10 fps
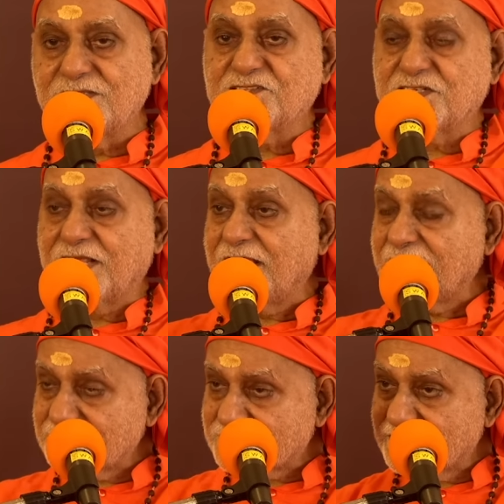The
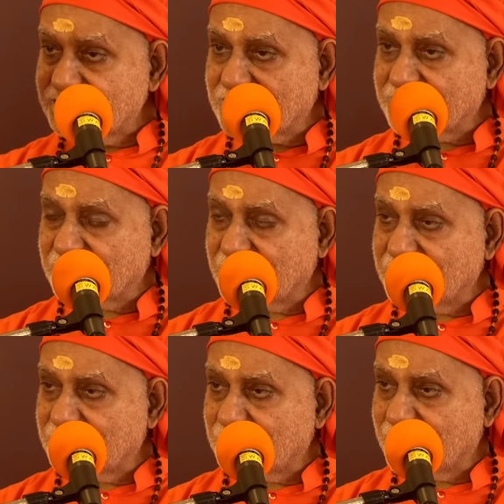Shreyas is
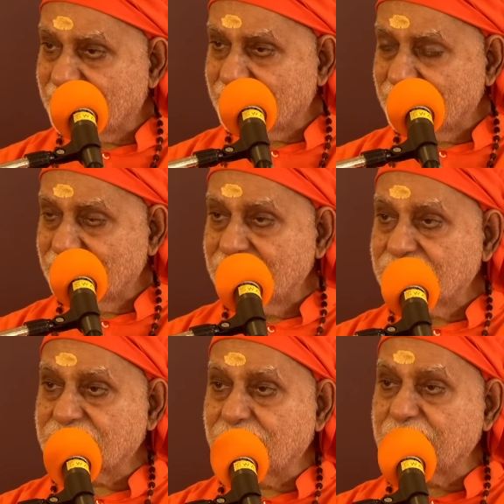attained by
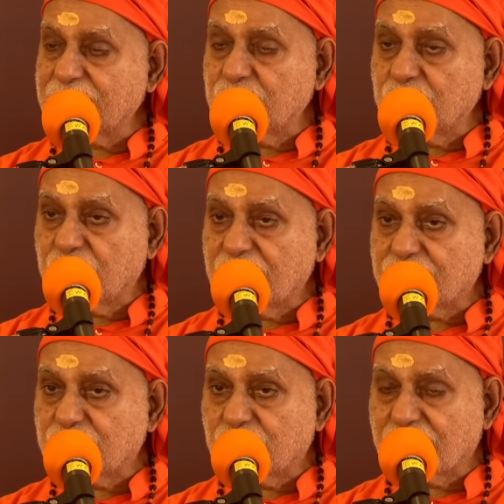
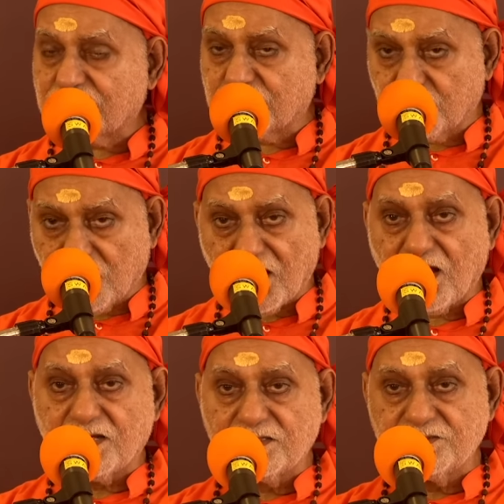Samadukha
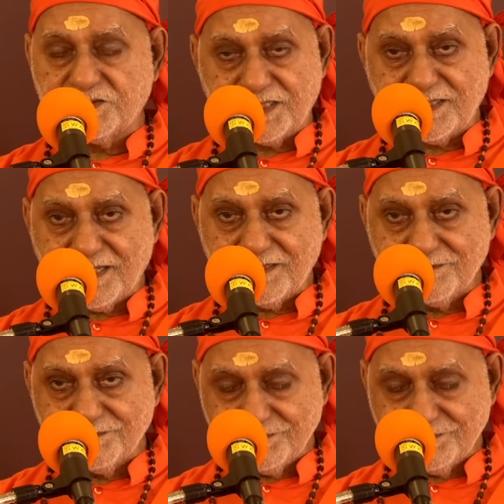Sukhatva. Say that.